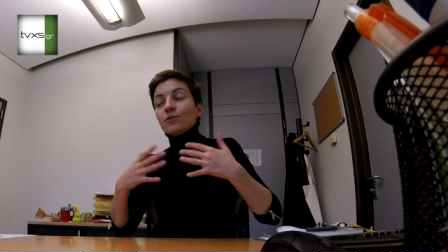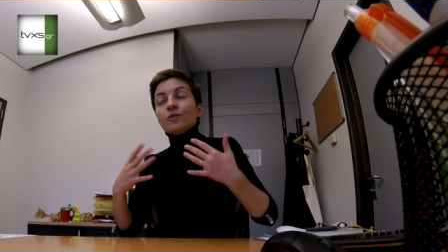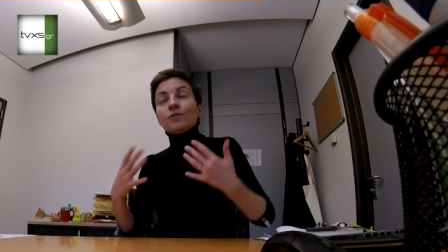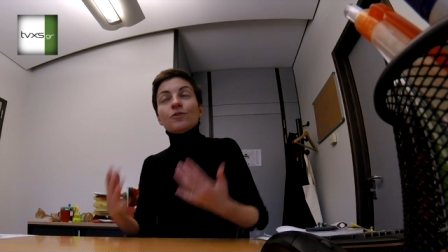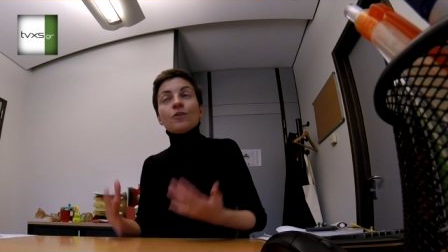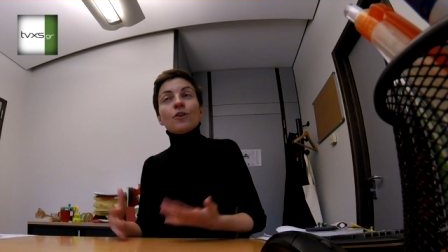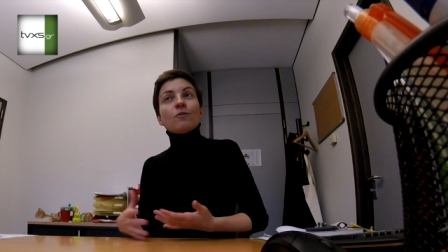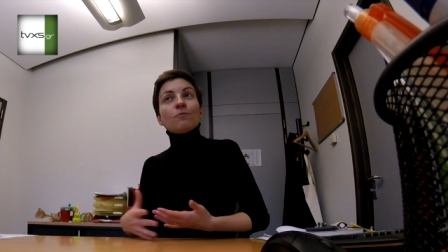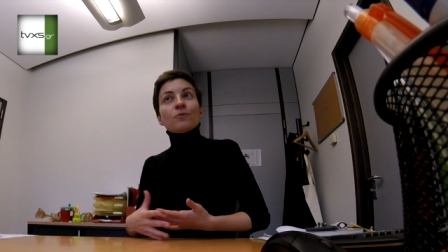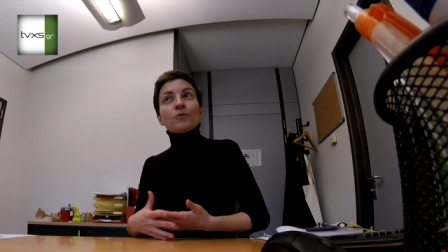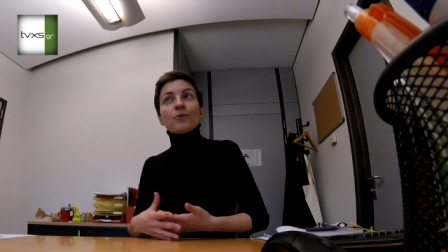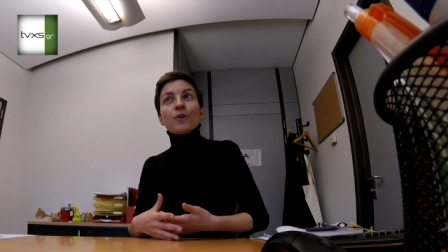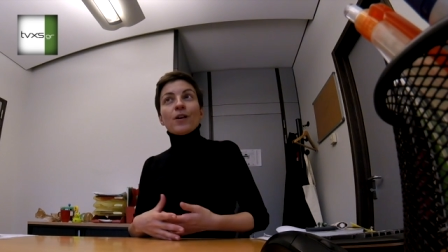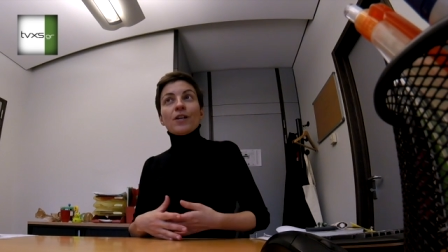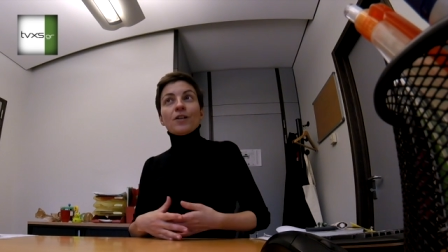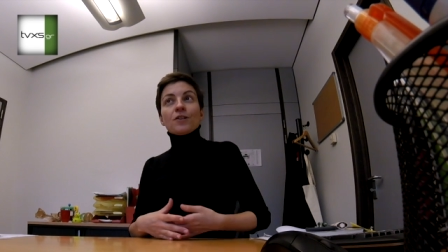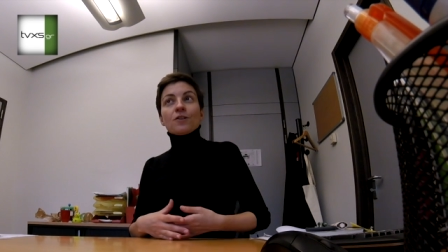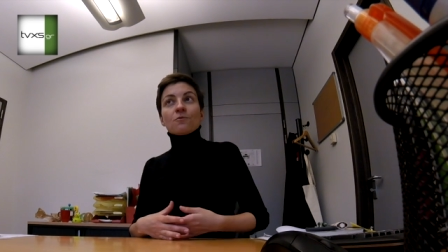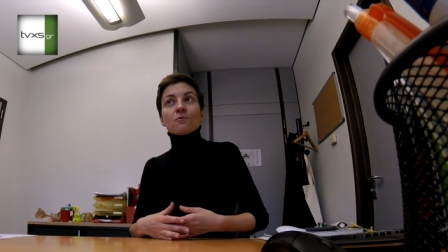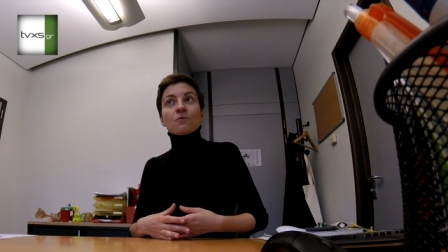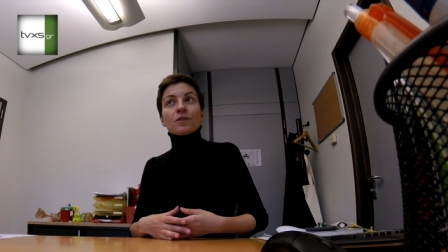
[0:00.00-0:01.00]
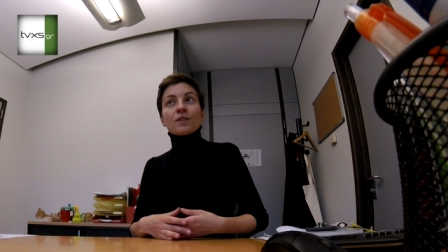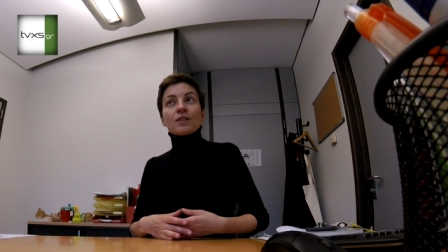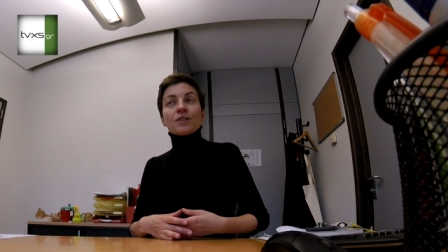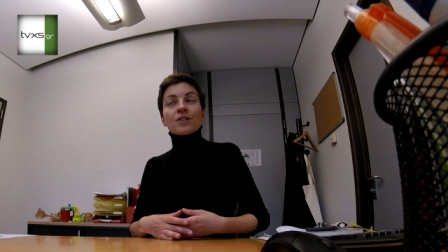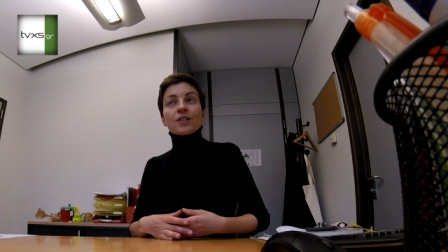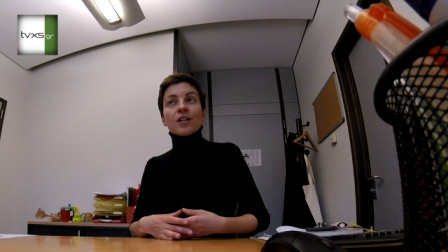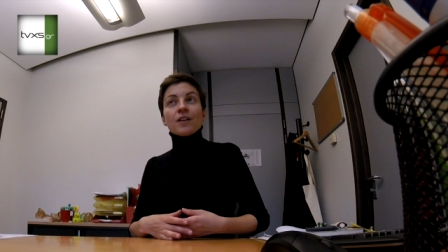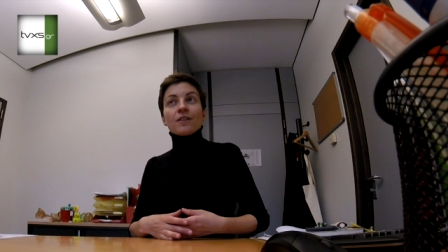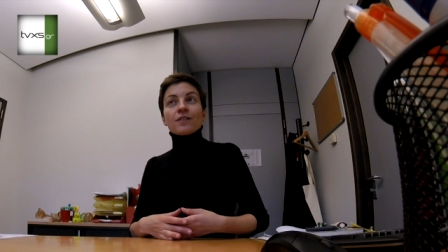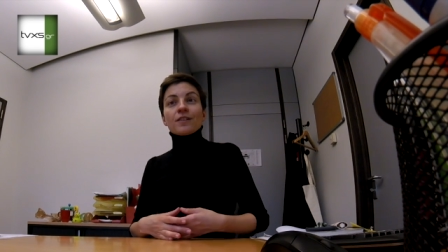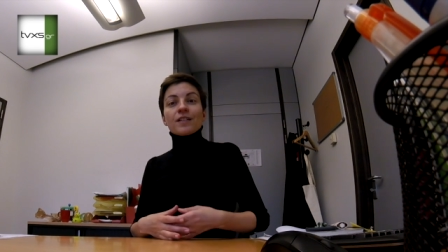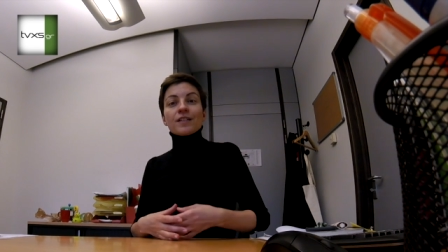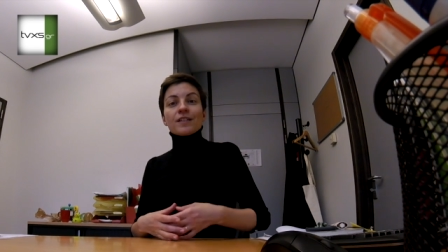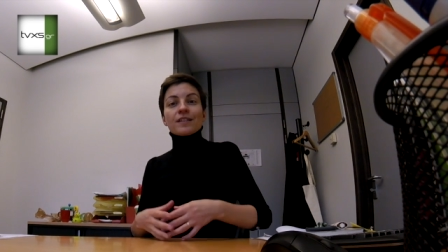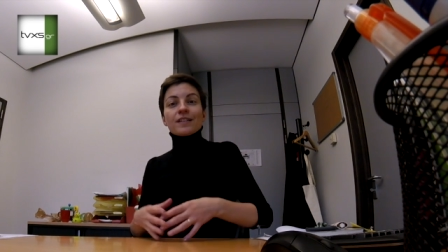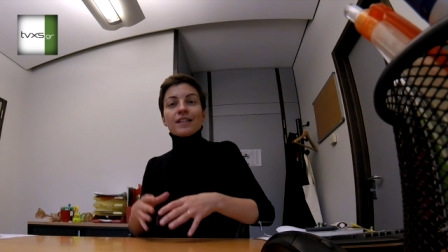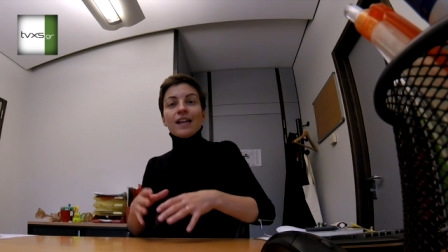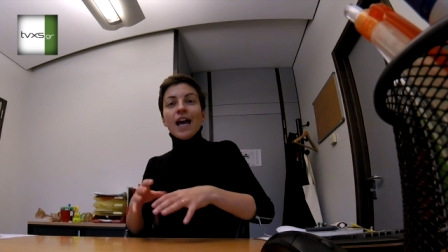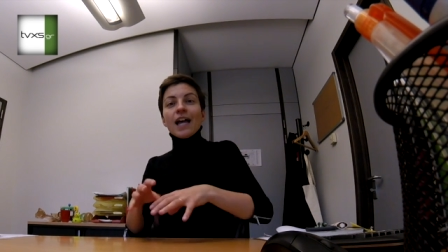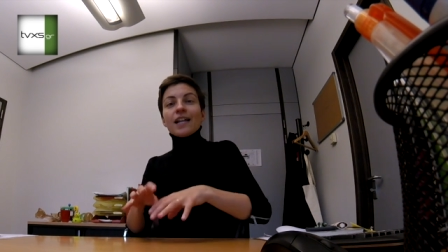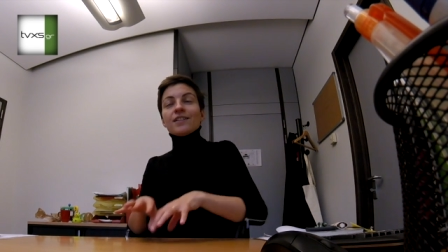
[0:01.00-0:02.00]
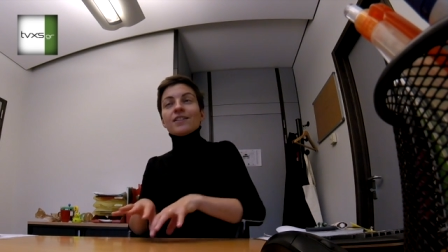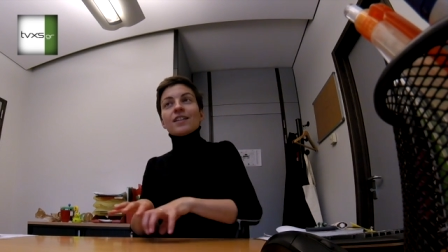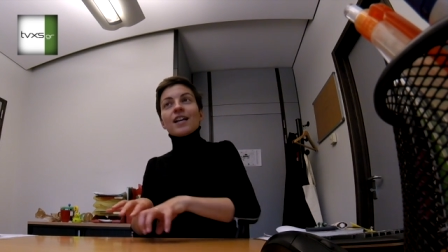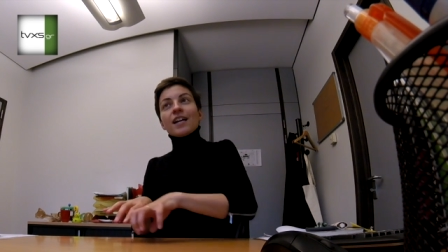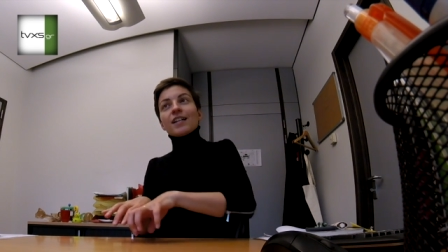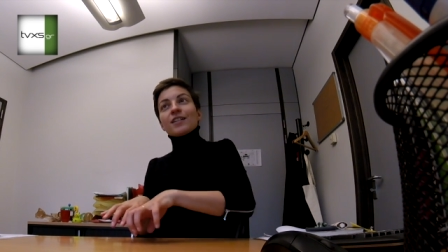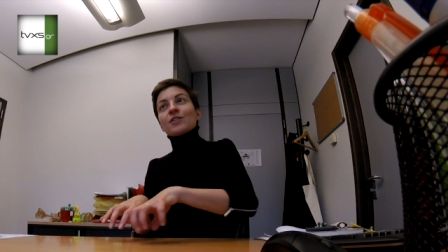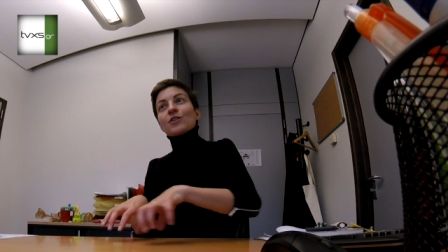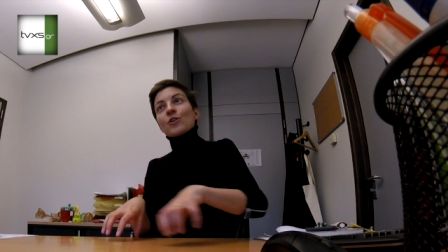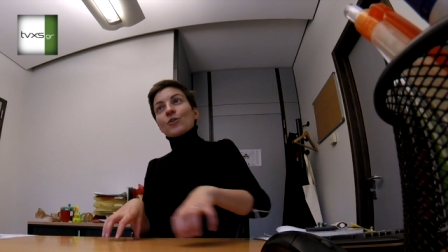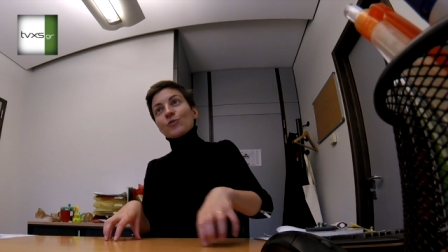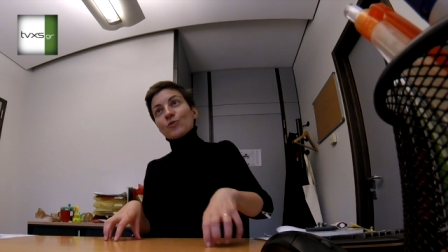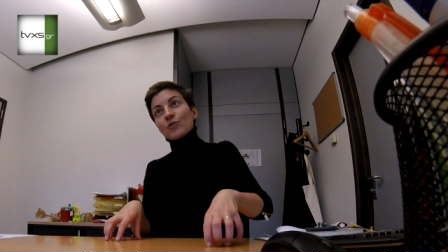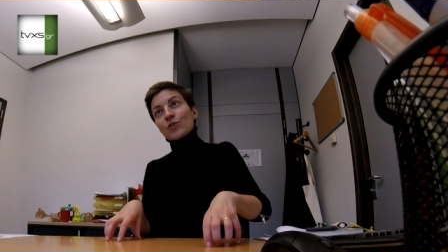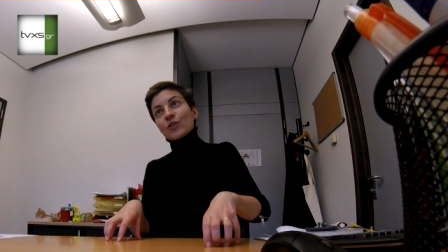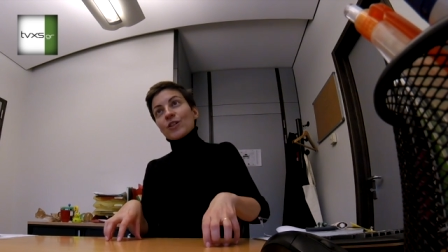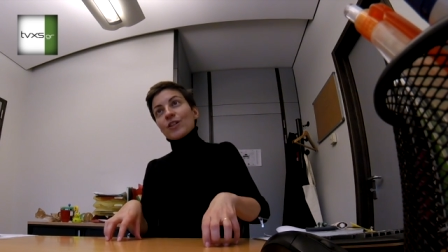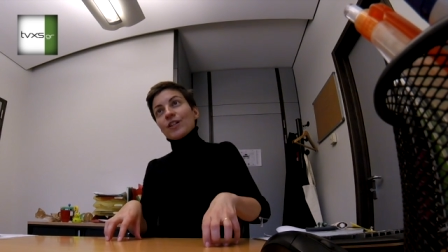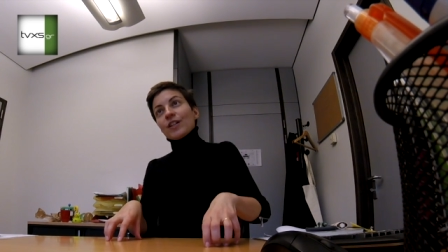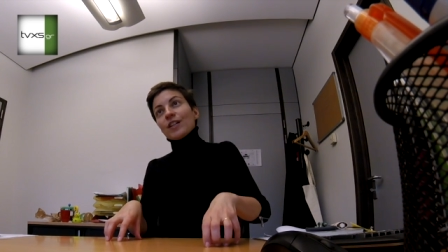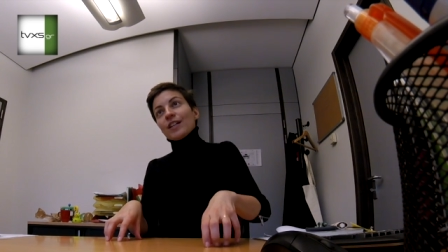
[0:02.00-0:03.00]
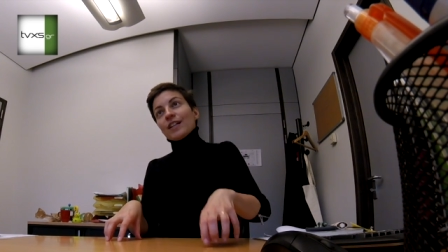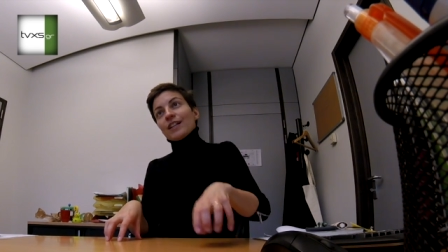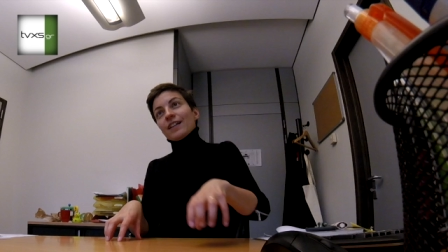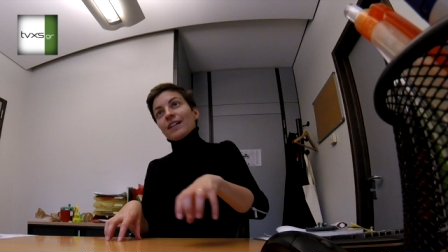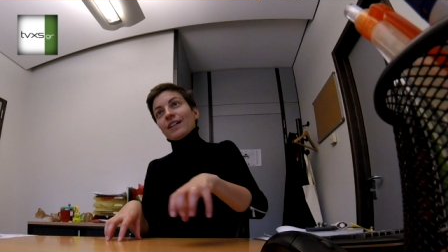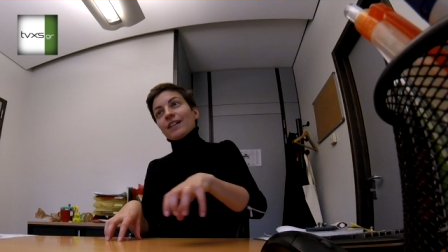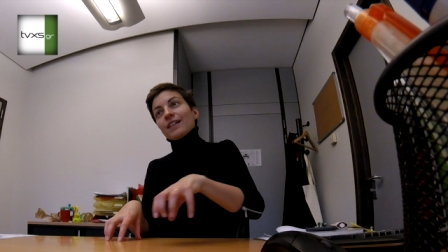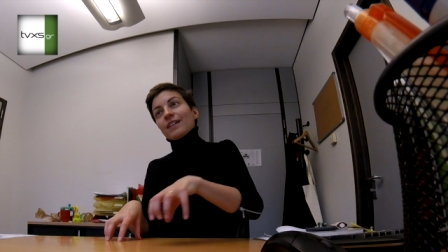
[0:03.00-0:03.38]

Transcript: good cooperation with each other, is the antidote mm-hmm.